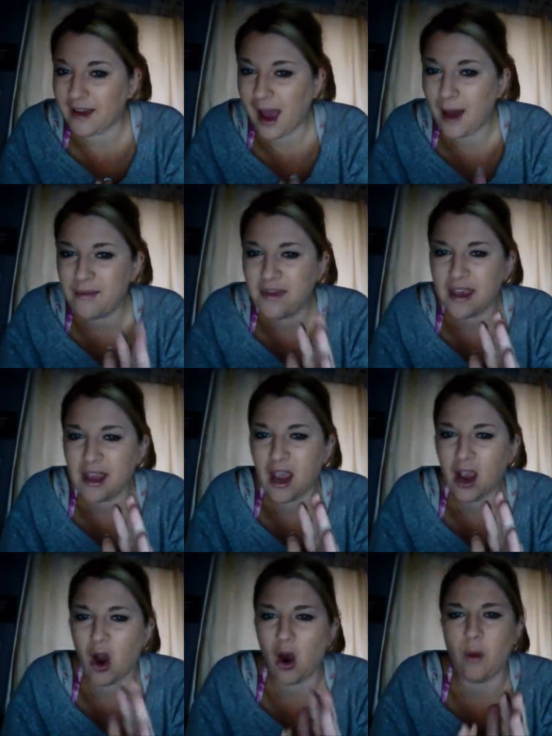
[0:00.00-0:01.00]
I'm
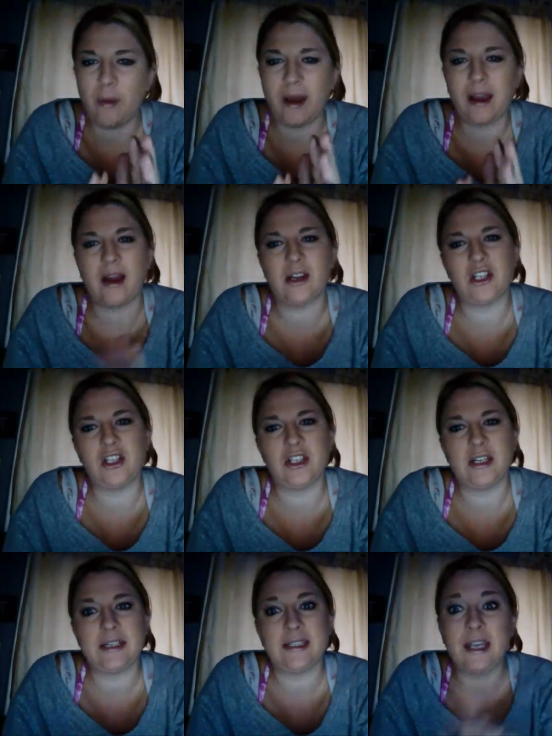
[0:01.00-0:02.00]
thinking, oh my gosh, is
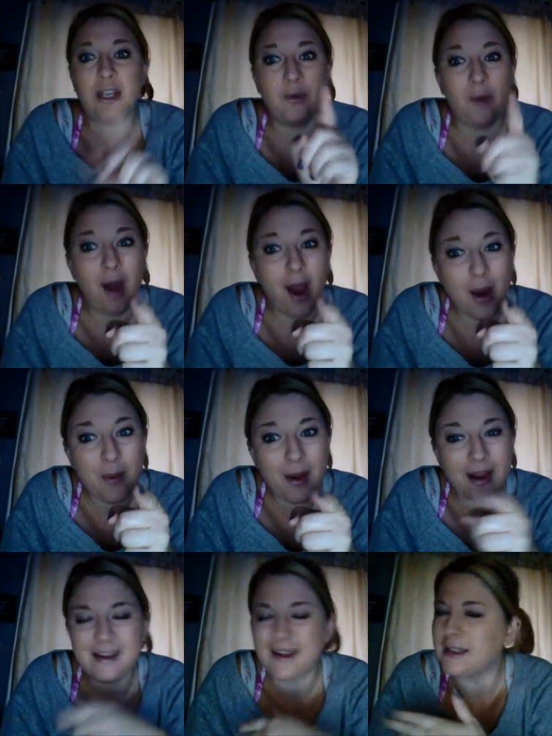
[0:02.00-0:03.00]
she going to say you are
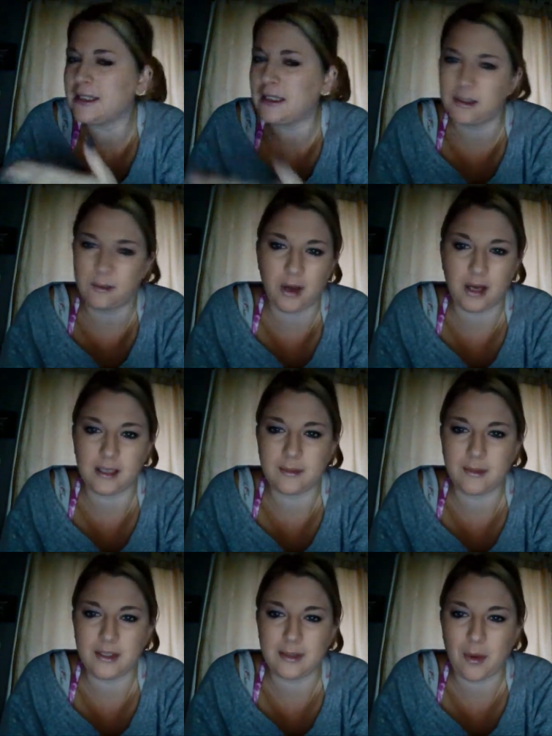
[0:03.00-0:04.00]
pregnant? Because that's
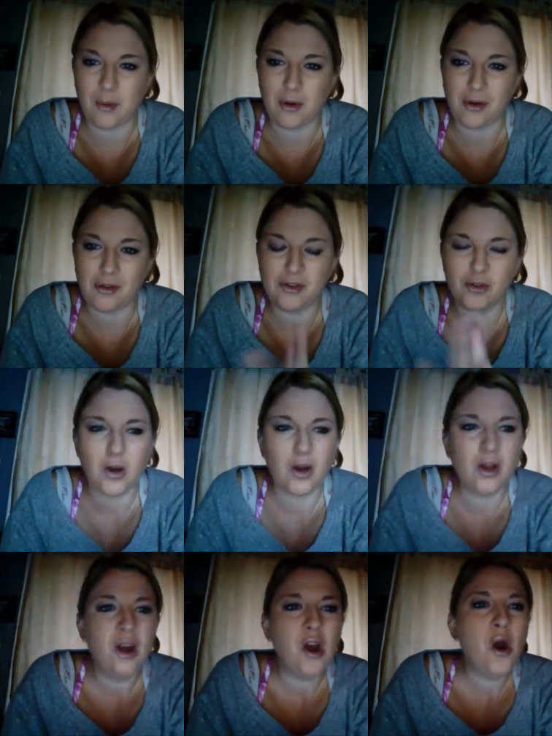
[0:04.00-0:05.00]
impossible because I'm on birth control.